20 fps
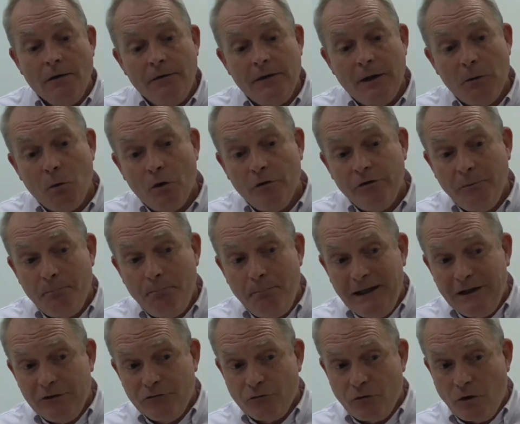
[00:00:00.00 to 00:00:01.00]
There was a
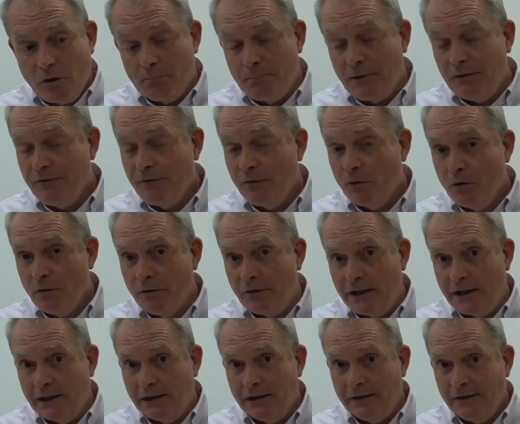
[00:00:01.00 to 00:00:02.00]
big drop before
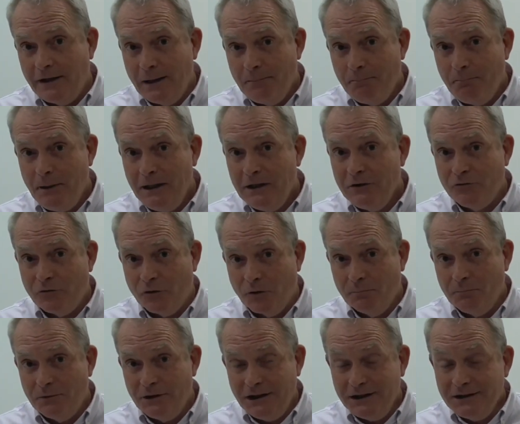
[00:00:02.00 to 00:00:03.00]
then, and that big
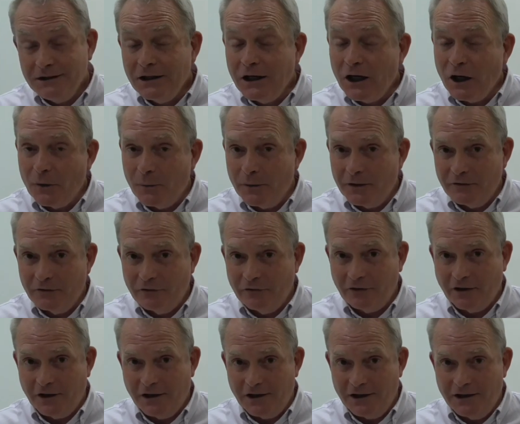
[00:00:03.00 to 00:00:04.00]
drop did
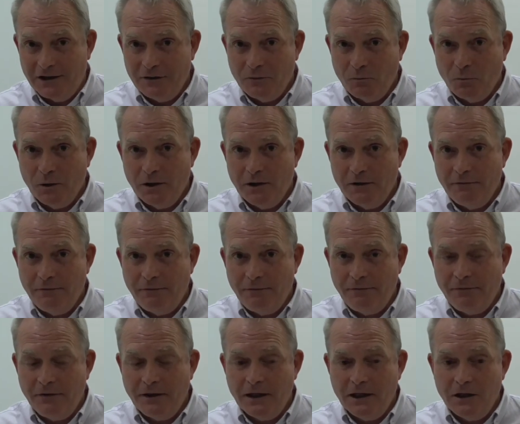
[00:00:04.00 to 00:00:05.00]
coincide
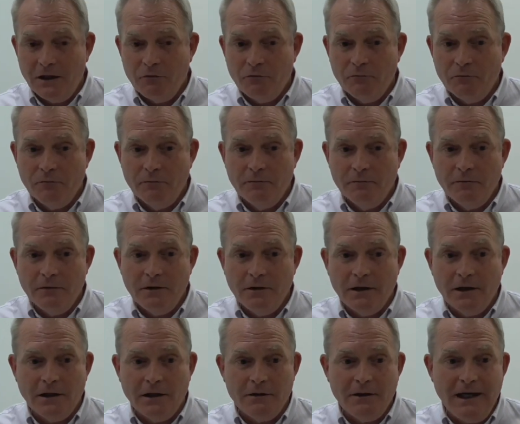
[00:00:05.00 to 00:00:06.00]
with the
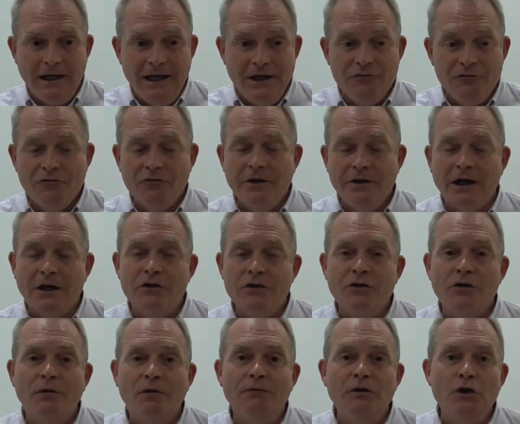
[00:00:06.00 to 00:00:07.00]

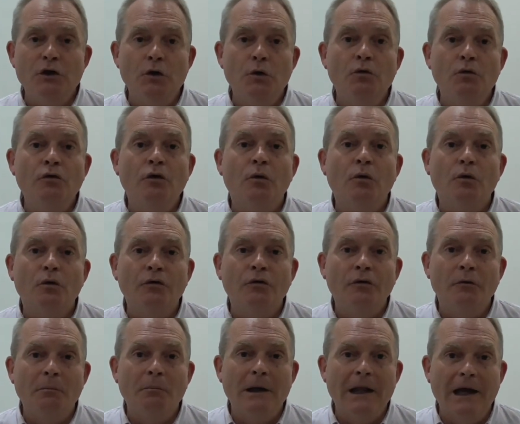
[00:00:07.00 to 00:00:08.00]
introduction of new tools
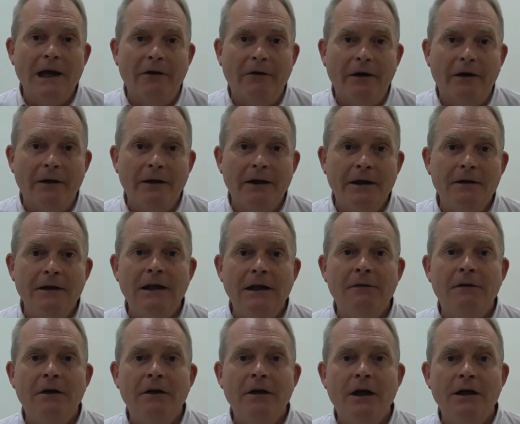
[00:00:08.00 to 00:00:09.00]
for malaria. And
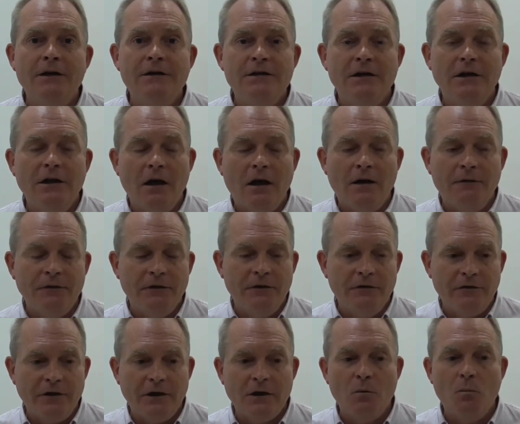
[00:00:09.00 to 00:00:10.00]
in the 19, after the
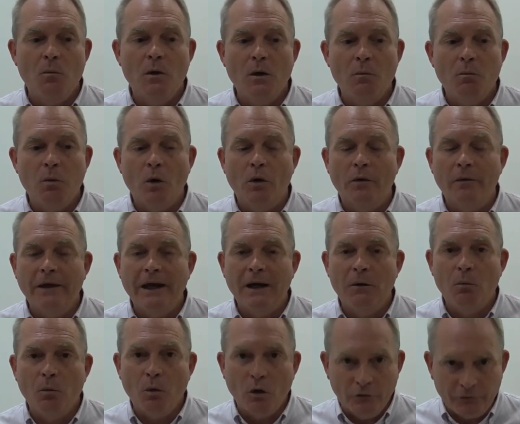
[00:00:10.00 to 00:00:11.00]
Second World War,
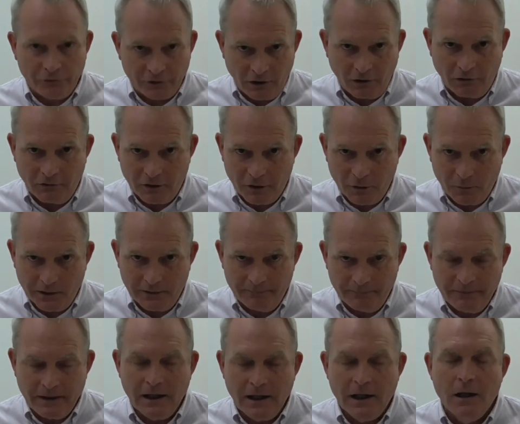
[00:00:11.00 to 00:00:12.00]
that was chloroquine
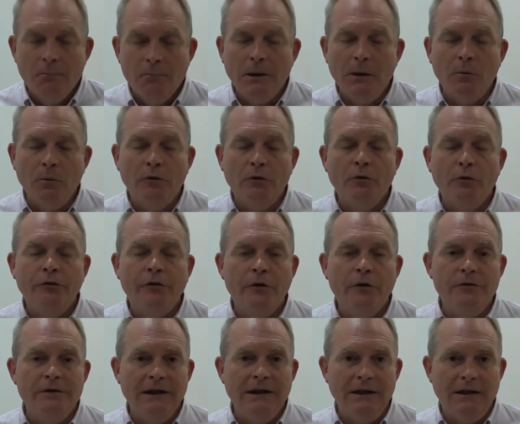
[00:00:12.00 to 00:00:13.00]
but it was also
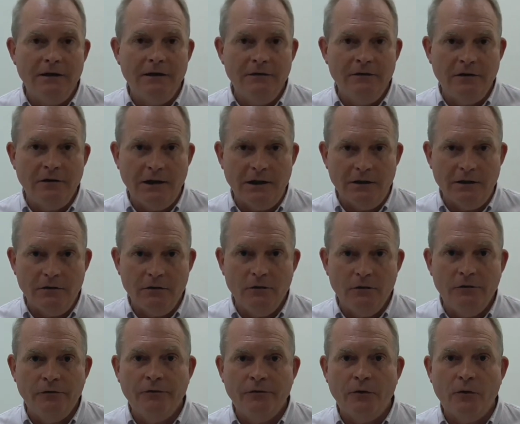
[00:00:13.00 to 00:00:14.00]
DDT
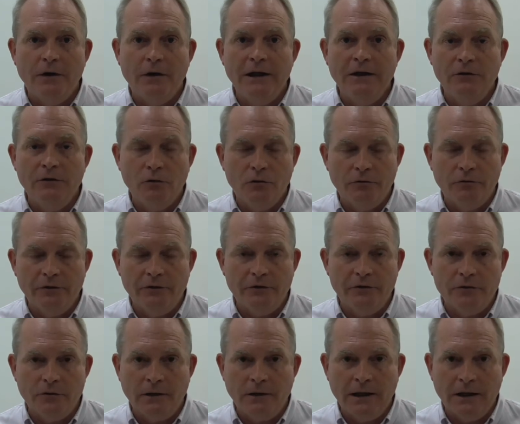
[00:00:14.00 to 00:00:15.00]
used for indoor
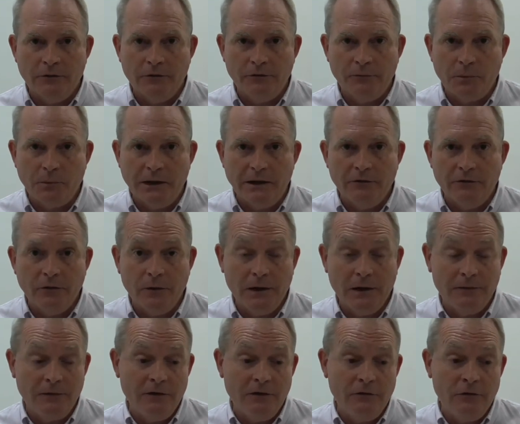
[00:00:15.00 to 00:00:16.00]
residual house spraying. So you
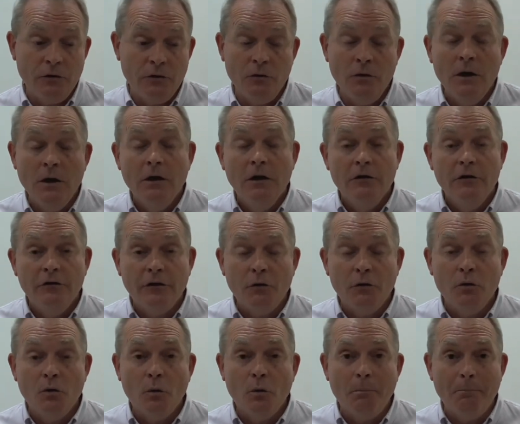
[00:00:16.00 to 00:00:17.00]
had these two
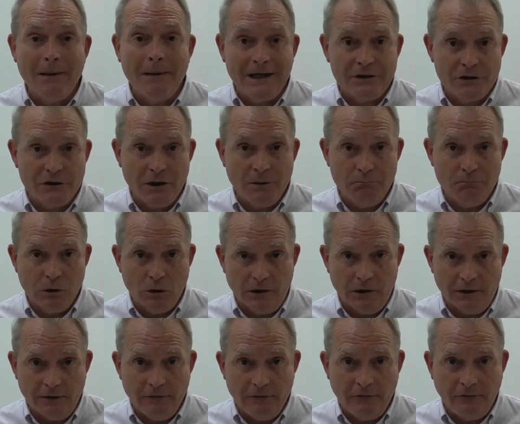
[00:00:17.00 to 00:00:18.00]
so-called magic
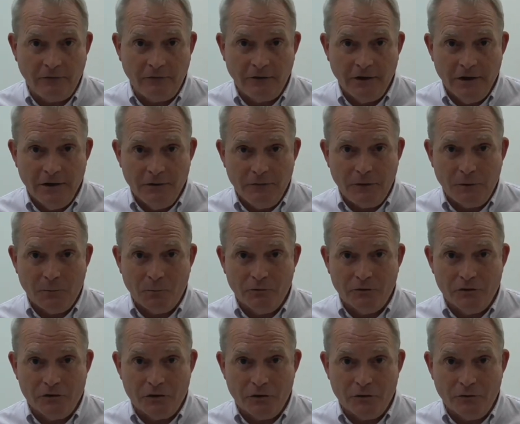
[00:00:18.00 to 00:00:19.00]
bullets that were,
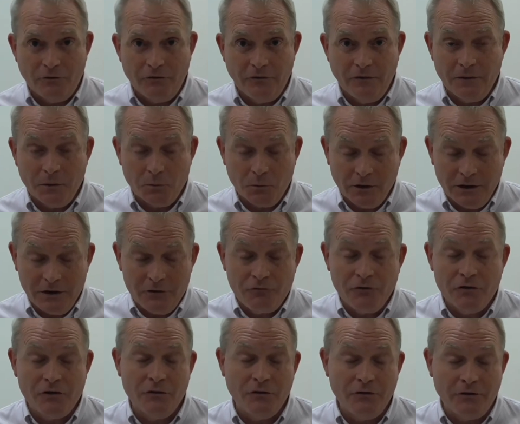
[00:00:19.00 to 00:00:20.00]
reduced, that were
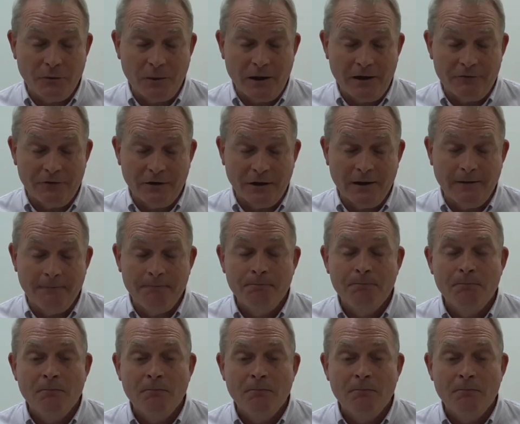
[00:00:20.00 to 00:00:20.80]
introduced to Africa